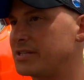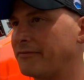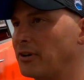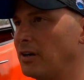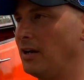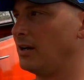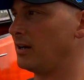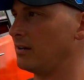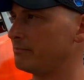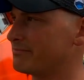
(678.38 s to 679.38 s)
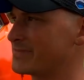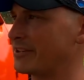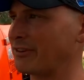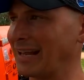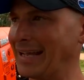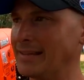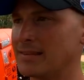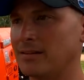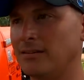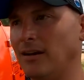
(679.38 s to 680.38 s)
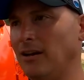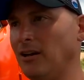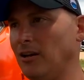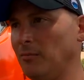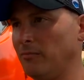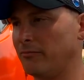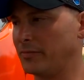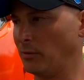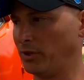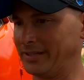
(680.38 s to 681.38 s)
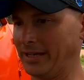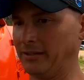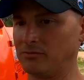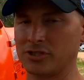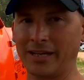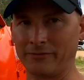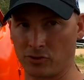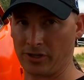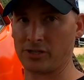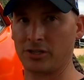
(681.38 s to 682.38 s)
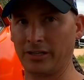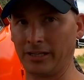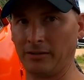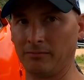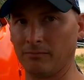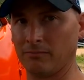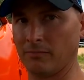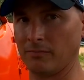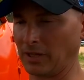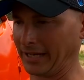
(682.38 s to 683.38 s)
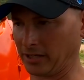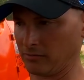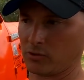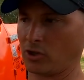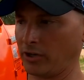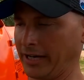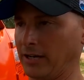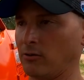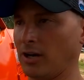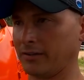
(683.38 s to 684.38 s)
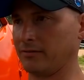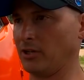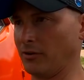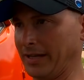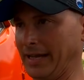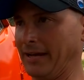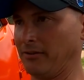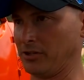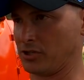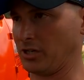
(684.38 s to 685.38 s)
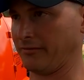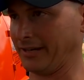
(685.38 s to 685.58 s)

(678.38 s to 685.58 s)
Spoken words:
Different length than what they just have traditionally, like a Curry anti-rock that they have on the shelf.